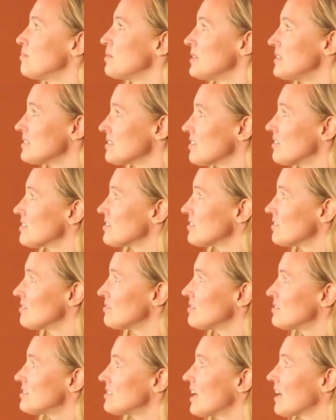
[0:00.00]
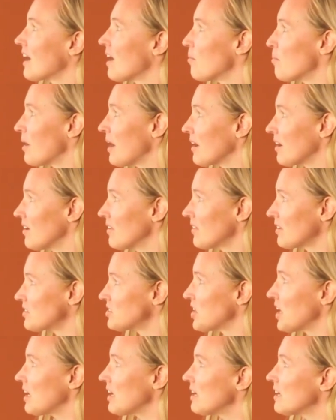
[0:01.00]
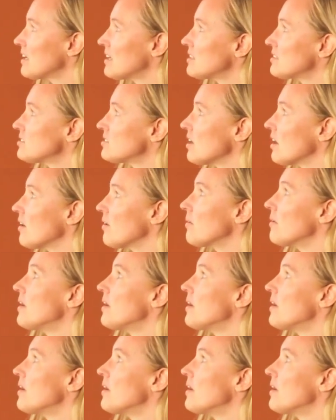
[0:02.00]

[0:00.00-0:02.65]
he's also stuck out back on the chain. So